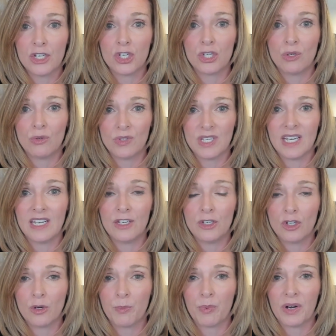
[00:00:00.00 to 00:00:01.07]
issues
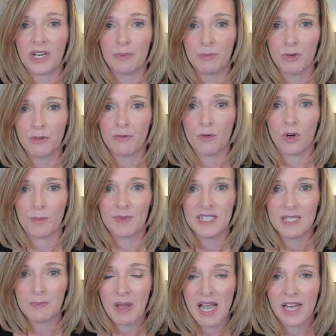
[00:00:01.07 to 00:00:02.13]
in your brain
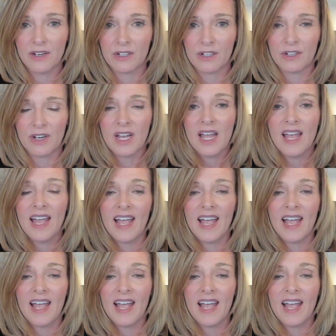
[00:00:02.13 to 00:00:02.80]
performance pattern.